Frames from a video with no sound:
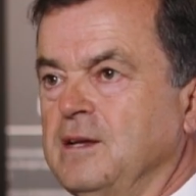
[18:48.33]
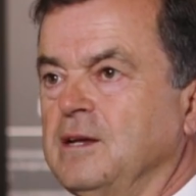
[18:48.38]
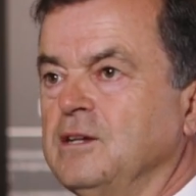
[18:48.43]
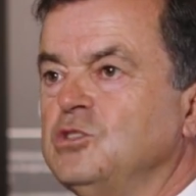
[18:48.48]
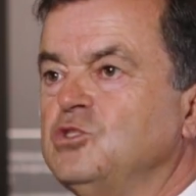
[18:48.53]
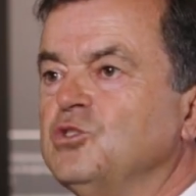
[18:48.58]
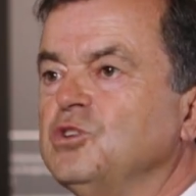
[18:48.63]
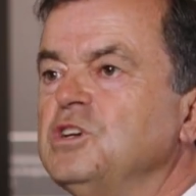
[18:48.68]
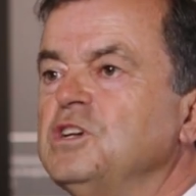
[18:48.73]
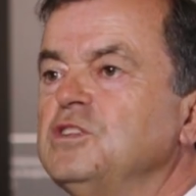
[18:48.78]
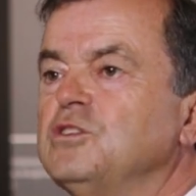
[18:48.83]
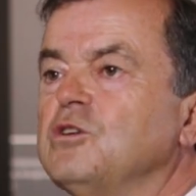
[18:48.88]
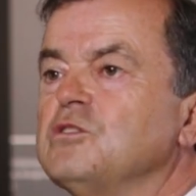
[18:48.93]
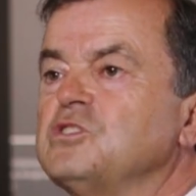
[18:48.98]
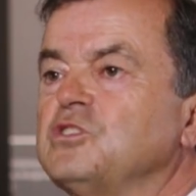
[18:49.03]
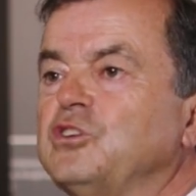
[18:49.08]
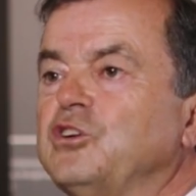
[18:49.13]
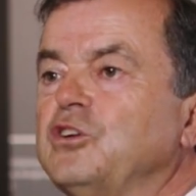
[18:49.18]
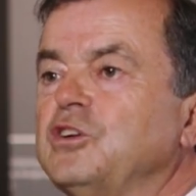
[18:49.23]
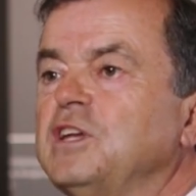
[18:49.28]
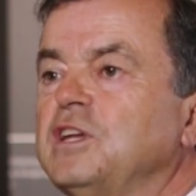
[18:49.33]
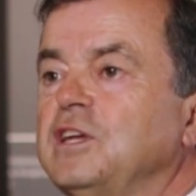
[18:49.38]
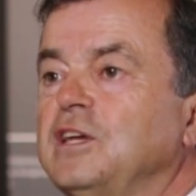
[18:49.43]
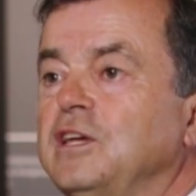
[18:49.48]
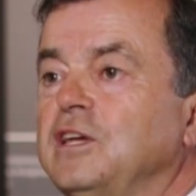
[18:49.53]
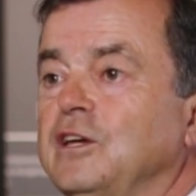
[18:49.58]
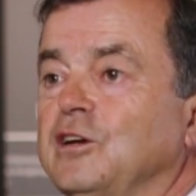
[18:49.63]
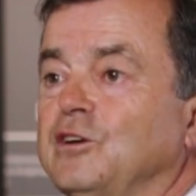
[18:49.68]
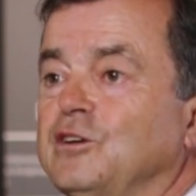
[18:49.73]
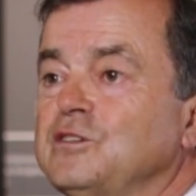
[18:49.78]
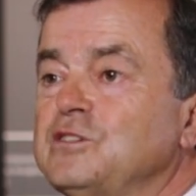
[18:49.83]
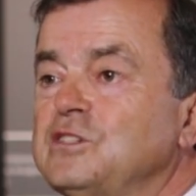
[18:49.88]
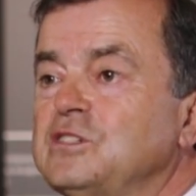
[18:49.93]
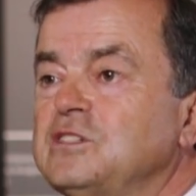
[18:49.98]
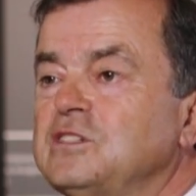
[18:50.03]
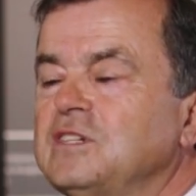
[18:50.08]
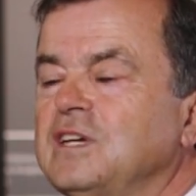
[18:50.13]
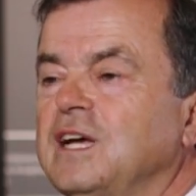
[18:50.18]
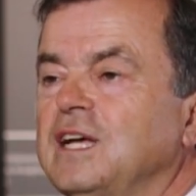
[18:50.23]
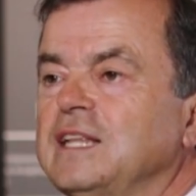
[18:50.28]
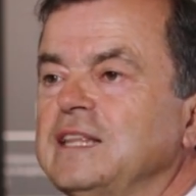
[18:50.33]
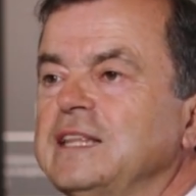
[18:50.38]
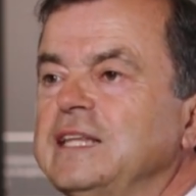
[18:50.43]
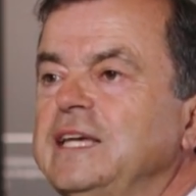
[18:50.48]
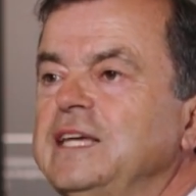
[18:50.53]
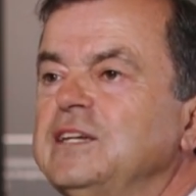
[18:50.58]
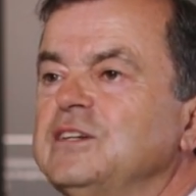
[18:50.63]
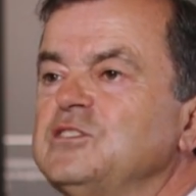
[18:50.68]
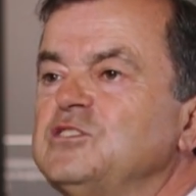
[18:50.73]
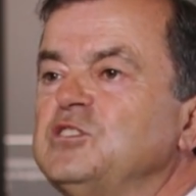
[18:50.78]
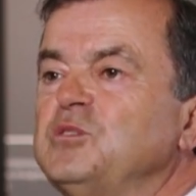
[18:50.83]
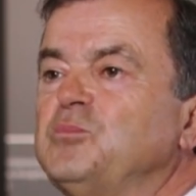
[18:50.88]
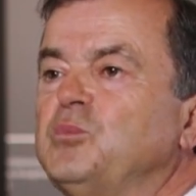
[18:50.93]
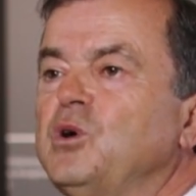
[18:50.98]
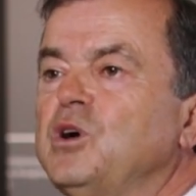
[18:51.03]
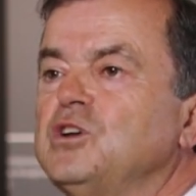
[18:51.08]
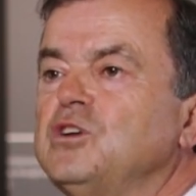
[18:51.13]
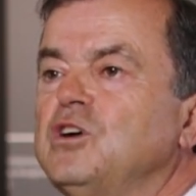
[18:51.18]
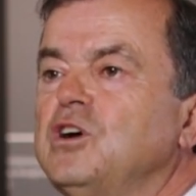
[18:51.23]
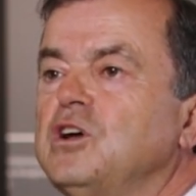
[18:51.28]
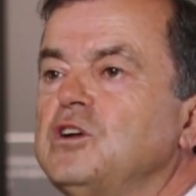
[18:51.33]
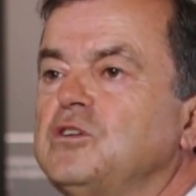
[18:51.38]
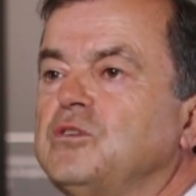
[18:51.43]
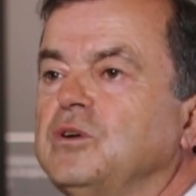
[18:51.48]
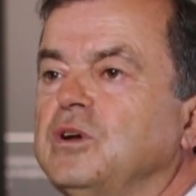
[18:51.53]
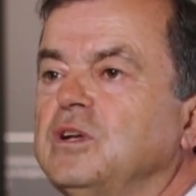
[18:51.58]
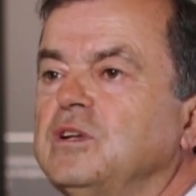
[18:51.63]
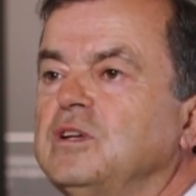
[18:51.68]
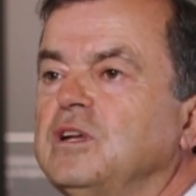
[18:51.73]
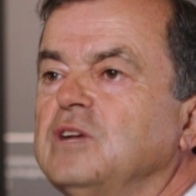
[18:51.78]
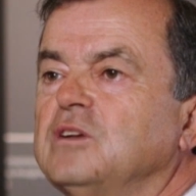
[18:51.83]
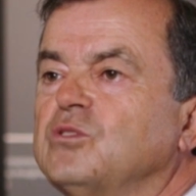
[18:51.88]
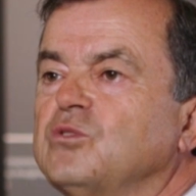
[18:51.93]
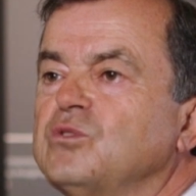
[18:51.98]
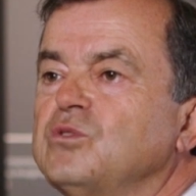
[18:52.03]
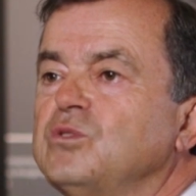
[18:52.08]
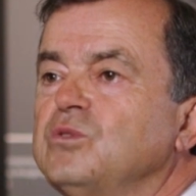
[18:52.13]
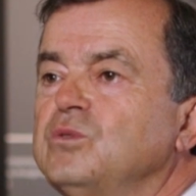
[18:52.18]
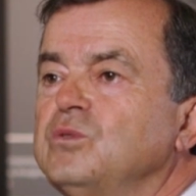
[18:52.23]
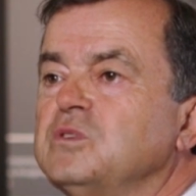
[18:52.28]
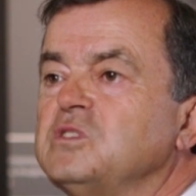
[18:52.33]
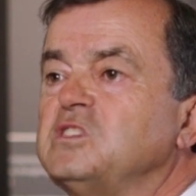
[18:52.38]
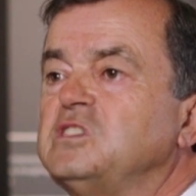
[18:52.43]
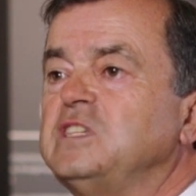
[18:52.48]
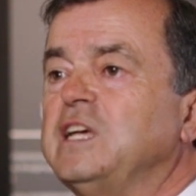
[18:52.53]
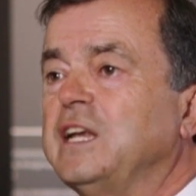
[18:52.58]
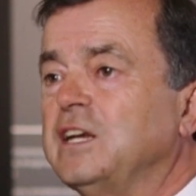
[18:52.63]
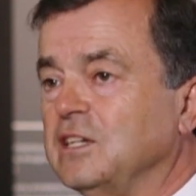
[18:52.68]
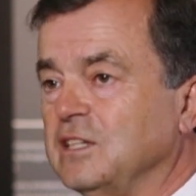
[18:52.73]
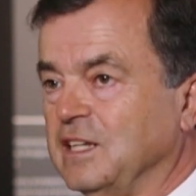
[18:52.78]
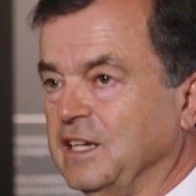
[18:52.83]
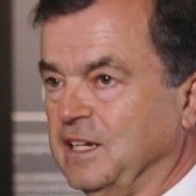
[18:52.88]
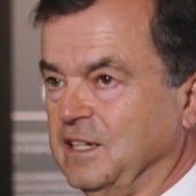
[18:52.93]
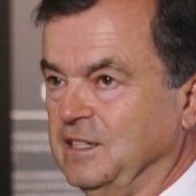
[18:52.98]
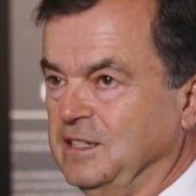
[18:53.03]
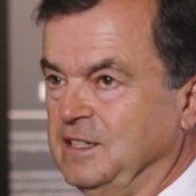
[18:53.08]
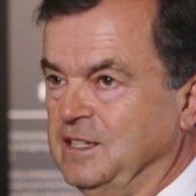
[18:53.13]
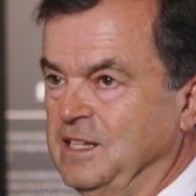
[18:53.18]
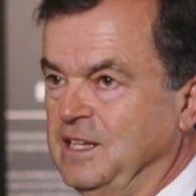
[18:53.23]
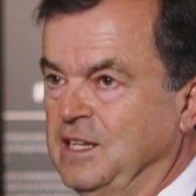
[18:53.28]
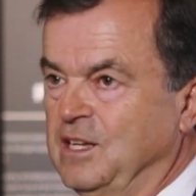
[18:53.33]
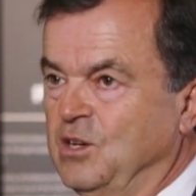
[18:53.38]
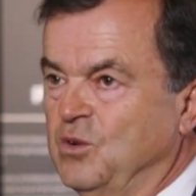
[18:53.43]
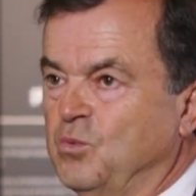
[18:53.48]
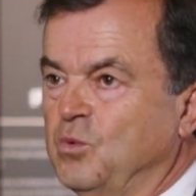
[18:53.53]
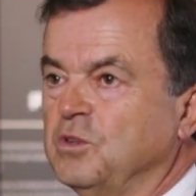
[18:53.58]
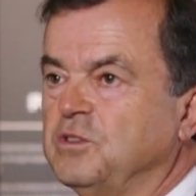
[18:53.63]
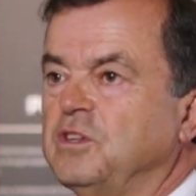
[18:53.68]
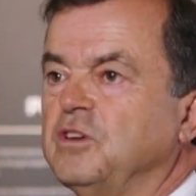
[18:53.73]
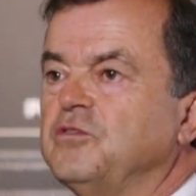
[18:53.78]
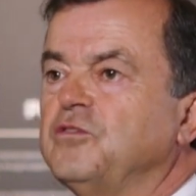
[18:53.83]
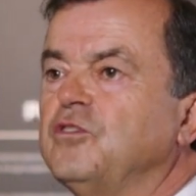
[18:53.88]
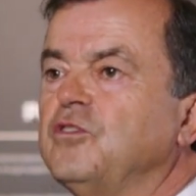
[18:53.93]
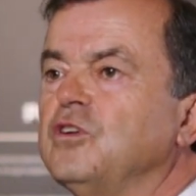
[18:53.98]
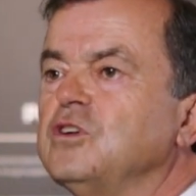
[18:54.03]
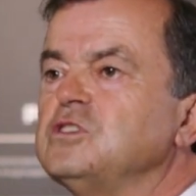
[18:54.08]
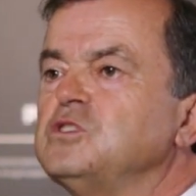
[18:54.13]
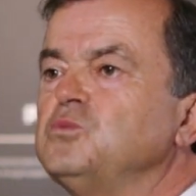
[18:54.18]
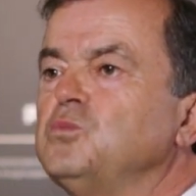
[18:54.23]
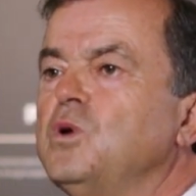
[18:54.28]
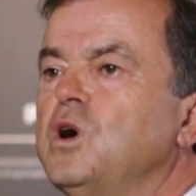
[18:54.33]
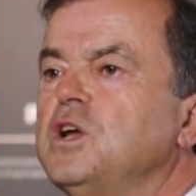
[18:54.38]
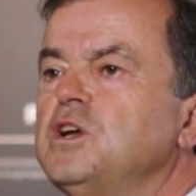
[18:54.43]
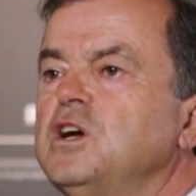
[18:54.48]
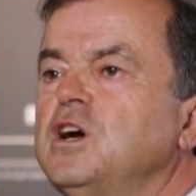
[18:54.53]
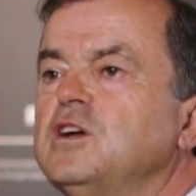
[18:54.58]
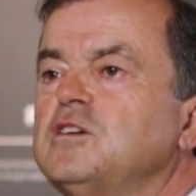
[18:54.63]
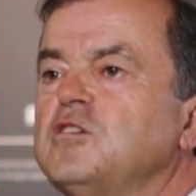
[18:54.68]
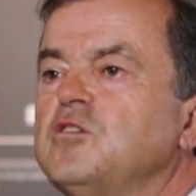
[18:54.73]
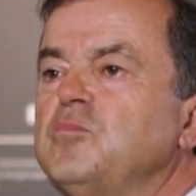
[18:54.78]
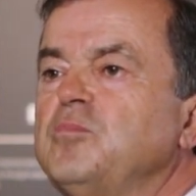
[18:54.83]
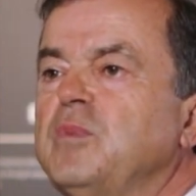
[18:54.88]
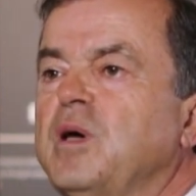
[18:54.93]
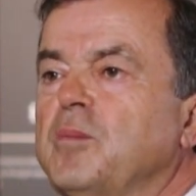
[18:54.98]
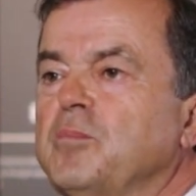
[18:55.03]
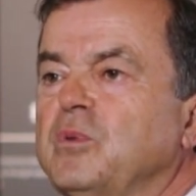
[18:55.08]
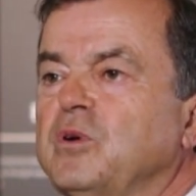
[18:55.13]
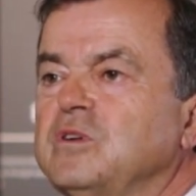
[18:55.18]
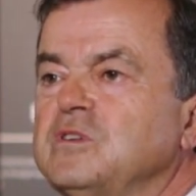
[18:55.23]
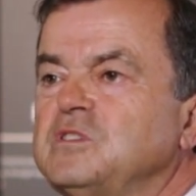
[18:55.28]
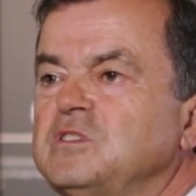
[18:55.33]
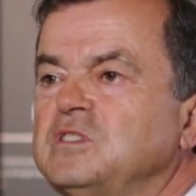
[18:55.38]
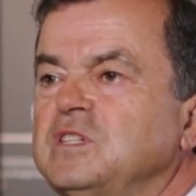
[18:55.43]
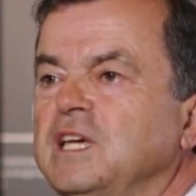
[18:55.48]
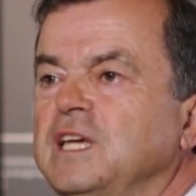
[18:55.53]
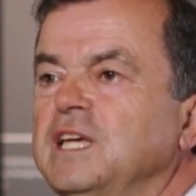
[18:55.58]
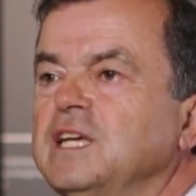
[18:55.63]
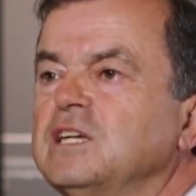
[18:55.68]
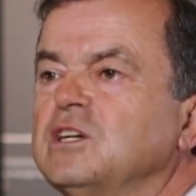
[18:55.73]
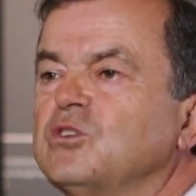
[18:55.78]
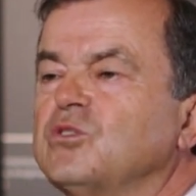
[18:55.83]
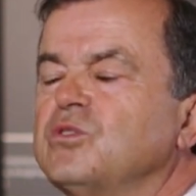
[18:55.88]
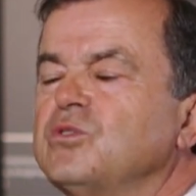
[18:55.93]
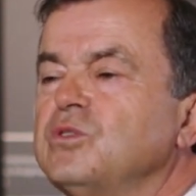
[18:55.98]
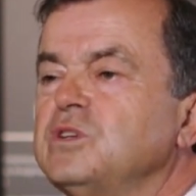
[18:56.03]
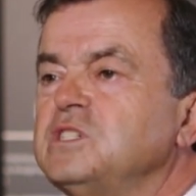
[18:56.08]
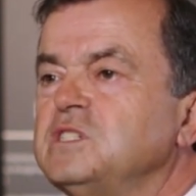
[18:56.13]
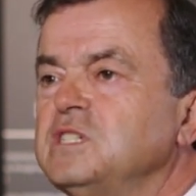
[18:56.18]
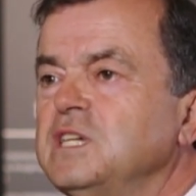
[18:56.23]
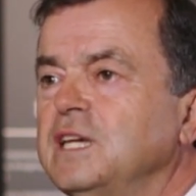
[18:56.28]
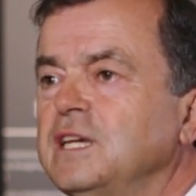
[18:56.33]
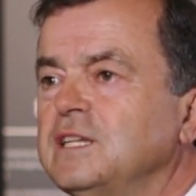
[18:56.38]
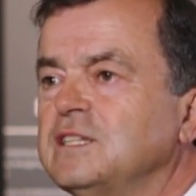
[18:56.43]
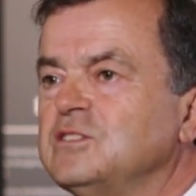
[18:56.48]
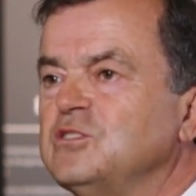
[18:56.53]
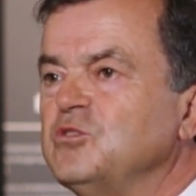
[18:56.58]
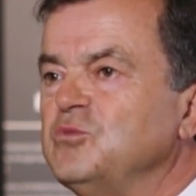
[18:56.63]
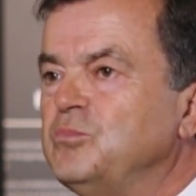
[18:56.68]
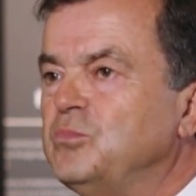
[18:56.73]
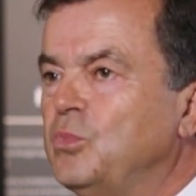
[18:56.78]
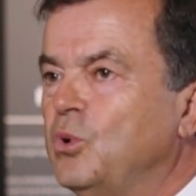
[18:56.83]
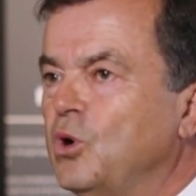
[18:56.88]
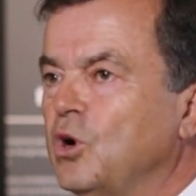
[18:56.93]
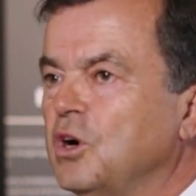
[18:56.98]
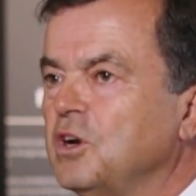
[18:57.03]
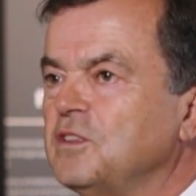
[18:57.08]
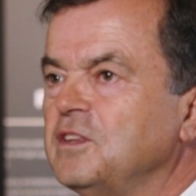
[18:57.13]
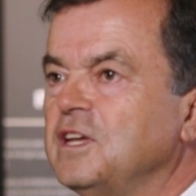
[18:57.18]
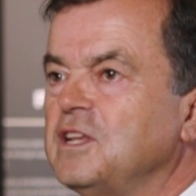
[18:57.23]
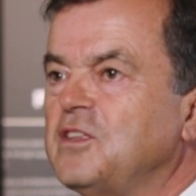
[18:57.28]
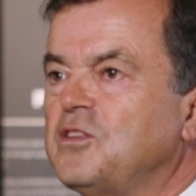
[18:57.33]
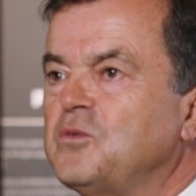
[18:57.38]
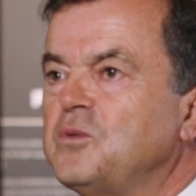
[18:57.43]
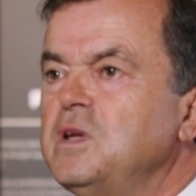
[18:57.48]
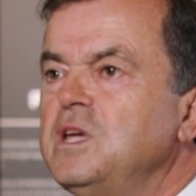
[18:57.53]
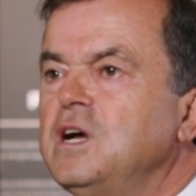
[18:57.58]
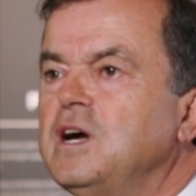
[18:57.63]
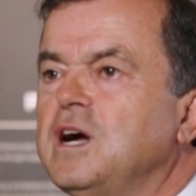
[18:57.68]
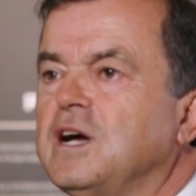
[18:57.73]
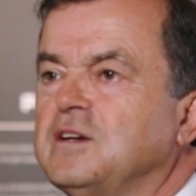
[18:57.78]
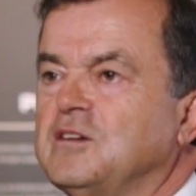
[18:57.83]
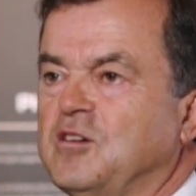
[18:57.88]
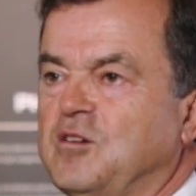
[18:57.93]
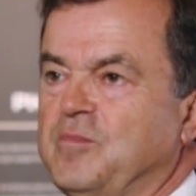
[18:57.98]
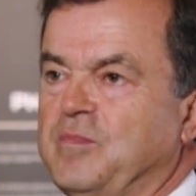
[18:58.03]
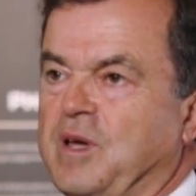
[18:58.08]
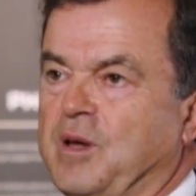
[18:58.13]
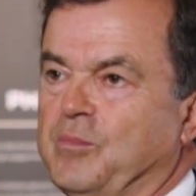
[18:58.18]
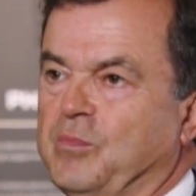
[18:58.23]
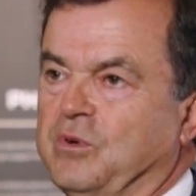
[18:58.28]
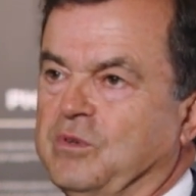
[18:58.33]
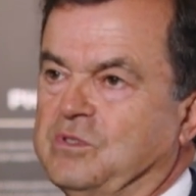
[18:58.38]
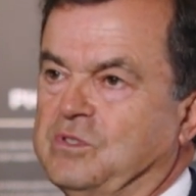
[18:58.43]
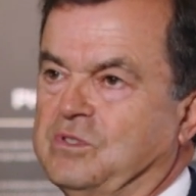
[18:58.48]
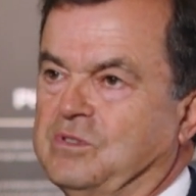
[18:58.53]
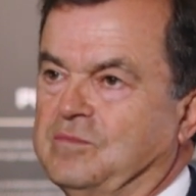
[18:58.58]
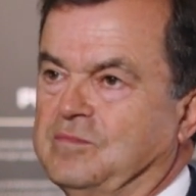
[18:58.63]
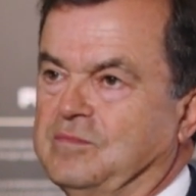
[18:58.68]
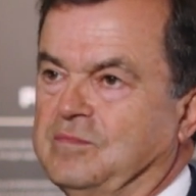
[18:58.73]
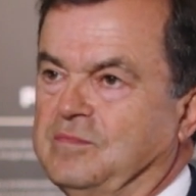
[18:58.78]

During those early years, Leadership one hundred grew steadily, with the first one hundred members increasing to more than three hundred members.